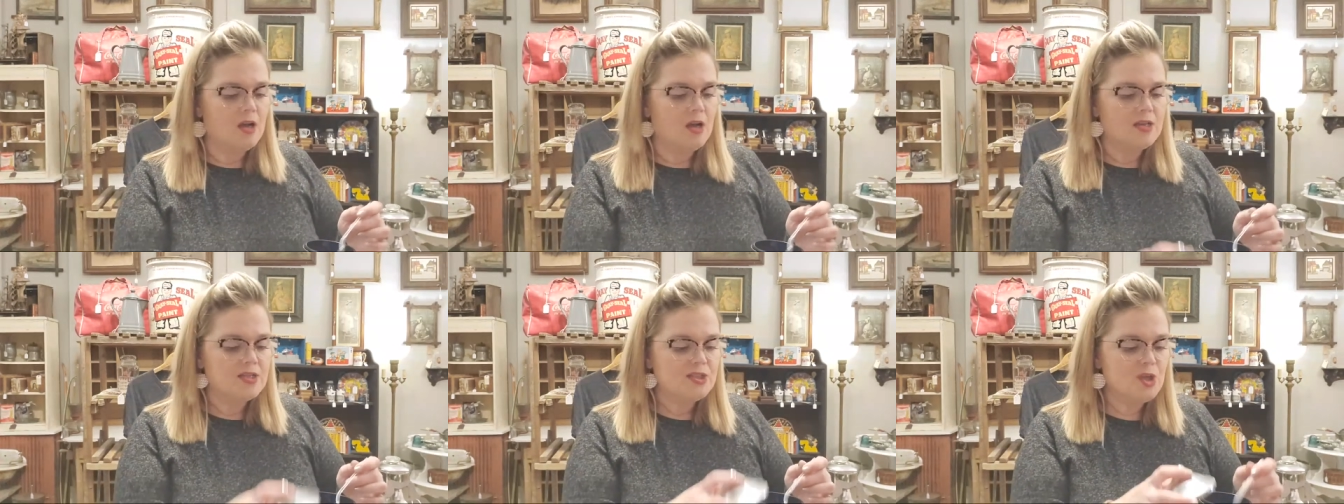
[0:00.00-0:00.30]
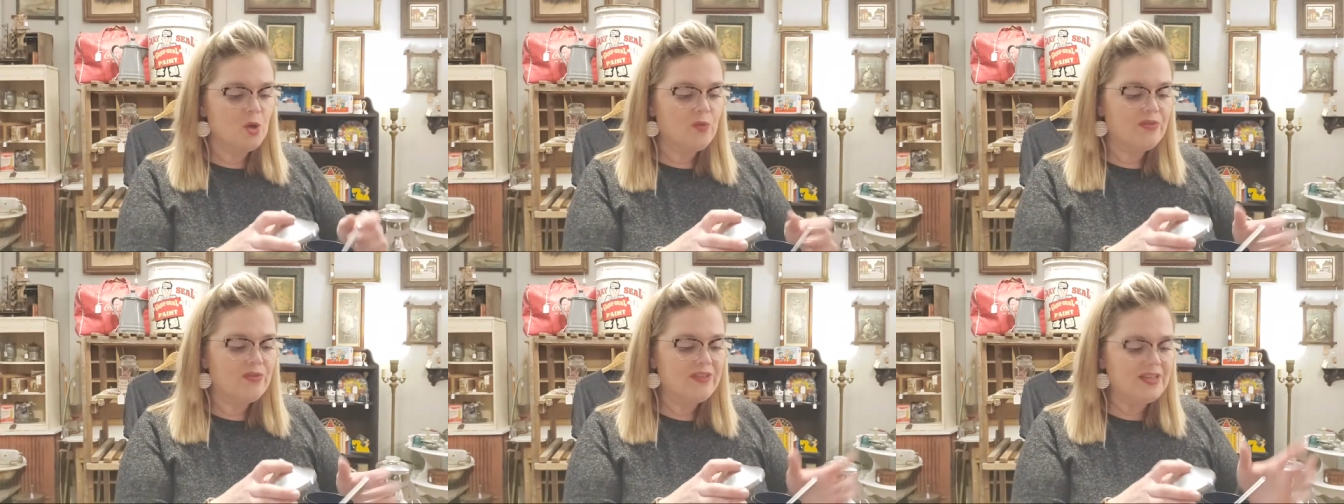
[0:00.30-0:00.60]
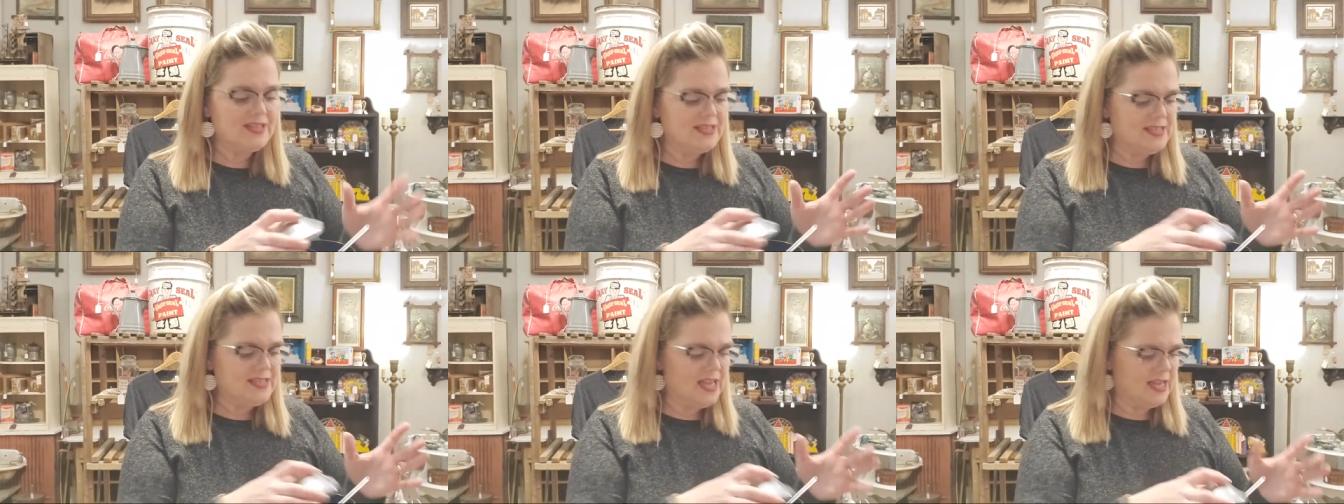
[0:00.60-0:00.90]
So
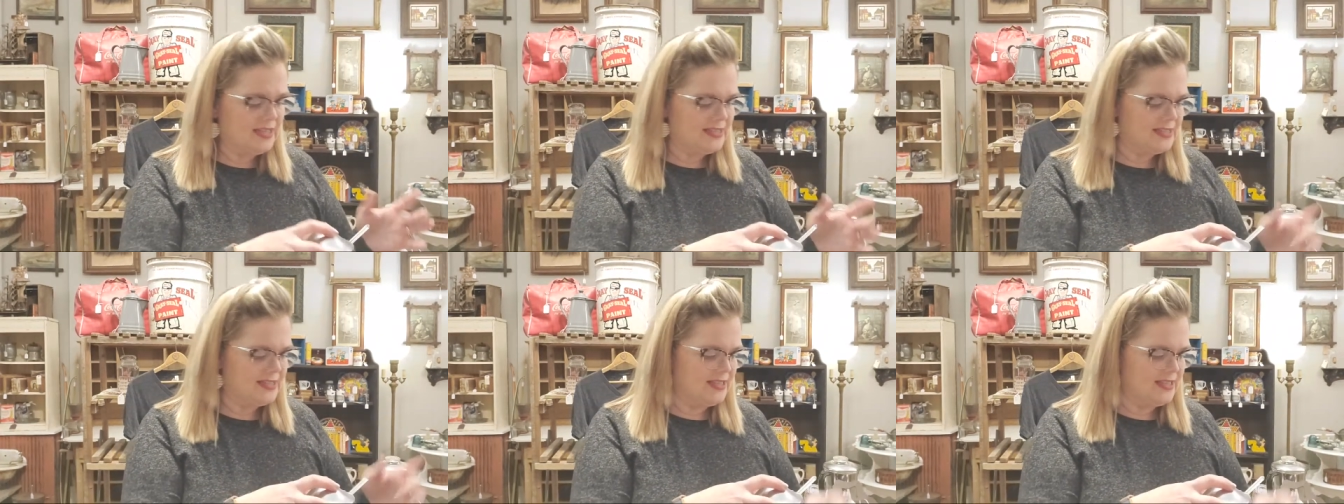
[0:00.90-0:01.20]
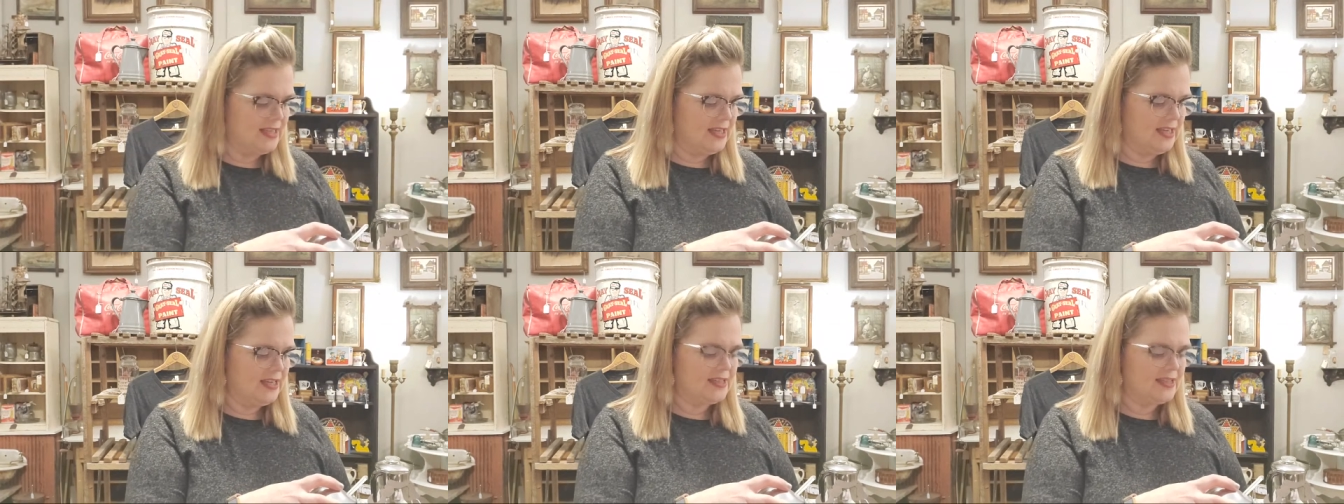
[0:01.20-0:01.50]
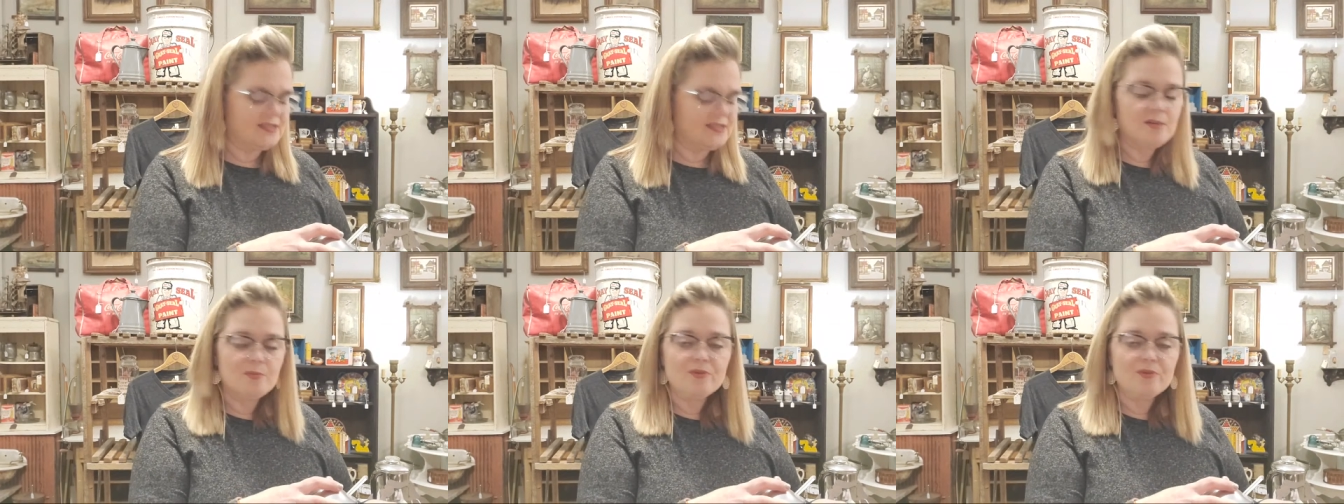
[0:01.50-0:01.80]
this next thing
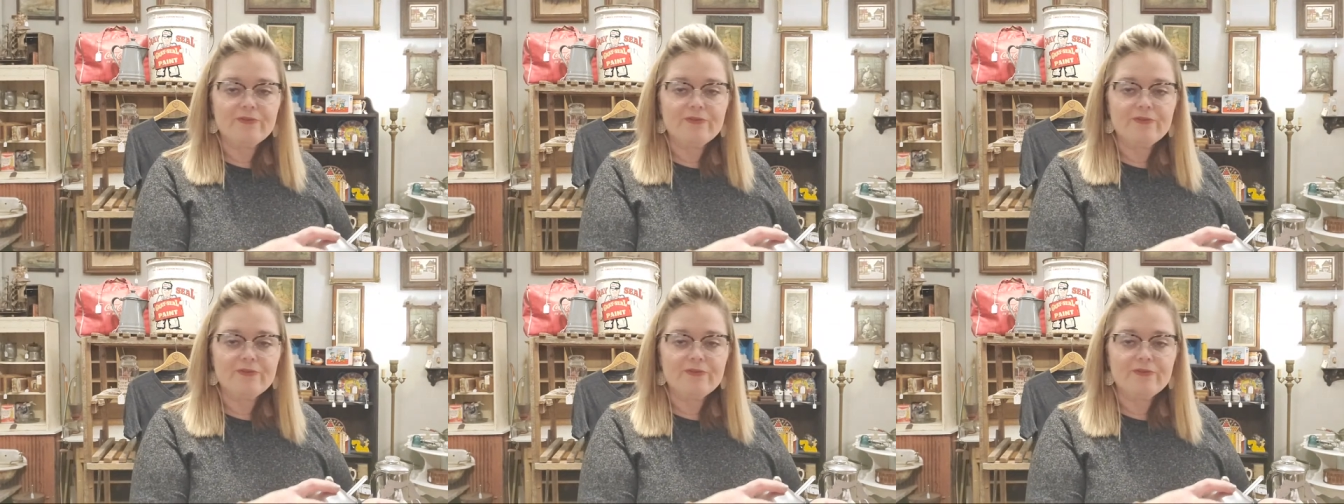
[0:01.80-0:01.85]
is number